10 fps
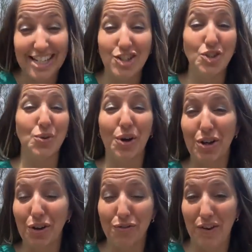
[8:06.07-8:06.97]
Enjoy
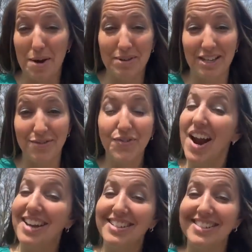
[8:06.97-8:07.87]
your family and
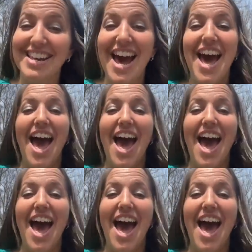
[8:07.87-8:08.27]
friends,